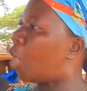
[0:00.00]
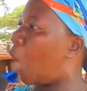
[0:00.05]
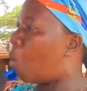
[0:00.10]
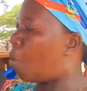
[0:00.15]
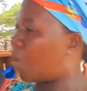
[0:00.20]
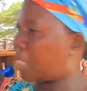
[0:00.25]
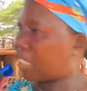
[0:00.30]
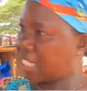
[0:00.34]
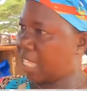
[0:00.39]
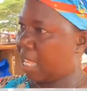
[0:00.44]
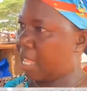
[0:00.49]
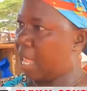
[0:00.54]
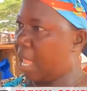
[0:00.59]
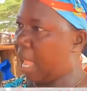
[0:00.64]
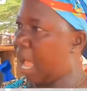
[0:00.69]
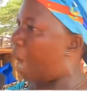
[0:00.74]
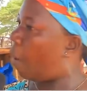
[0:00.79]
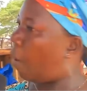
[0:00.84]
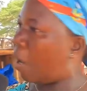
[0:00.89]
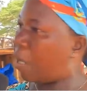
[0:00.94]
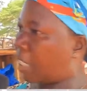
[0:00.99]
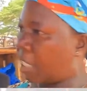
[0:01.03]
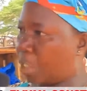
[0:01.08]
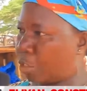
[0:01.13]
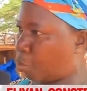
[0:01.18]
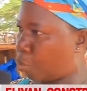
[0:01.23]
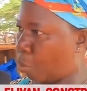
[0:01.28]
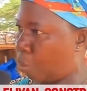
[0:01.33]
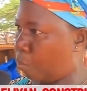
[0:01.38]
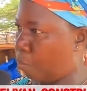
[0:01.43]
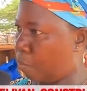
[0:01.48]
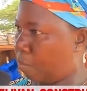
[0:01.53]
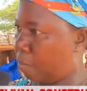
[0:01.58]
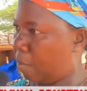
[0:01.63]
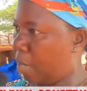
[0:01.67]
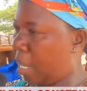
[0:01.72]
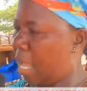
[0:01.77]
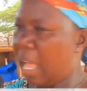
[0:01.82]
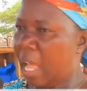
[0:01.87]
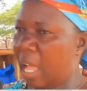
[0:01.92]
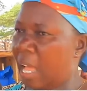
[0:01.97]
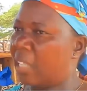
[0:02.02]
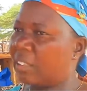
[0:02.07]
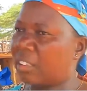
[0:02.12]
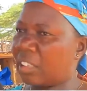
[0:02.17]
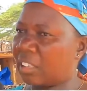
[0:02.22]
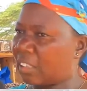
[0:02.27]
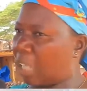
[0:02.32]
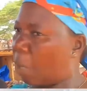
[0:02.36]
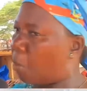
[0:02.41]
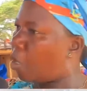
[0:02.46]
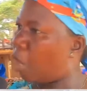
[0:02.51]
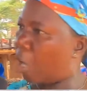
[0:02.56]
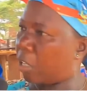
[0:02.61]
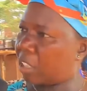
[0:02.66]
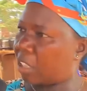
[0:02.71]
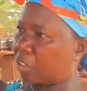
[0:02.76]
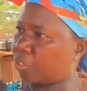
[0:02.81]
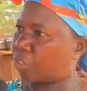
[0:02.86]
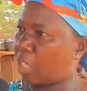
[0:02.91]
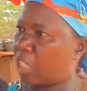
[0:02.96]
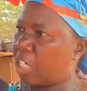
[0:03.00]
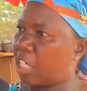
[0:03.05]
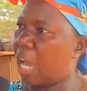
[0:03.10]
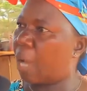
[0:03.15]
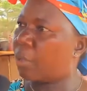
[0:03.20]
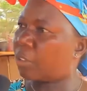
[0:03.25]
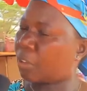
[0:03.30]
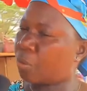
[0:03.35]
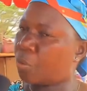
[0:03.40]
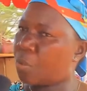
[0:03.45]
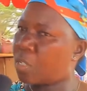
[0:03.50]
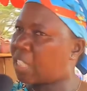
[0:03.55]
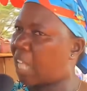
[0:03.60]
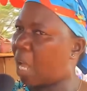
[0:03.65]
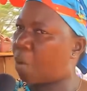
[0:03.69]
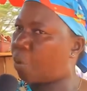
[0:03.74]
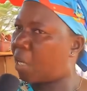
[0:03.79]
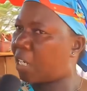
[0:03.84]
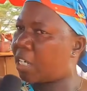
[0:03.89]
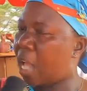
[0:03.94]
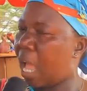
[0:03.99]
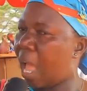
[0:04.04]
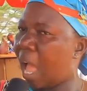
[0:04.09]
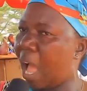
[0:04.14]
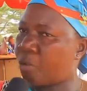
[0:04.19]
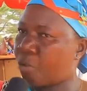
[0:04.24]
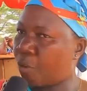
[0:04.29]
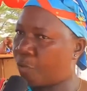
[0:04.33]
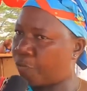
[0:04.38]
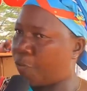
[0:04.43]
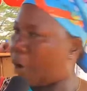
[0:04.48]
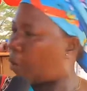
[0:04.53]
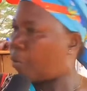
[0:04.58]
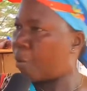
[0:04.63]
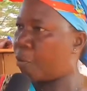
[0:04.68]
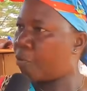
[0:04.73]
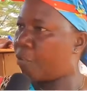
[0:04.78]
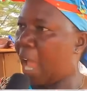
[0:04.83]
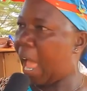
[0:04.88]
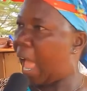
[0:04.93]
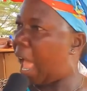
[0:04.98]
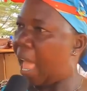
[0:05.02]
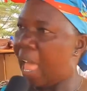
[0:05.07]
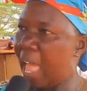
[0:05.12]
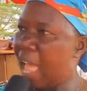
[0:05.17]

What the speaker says: going to say our crystal. And to say, we Christian, and I was always up with their alcohol for Kunda,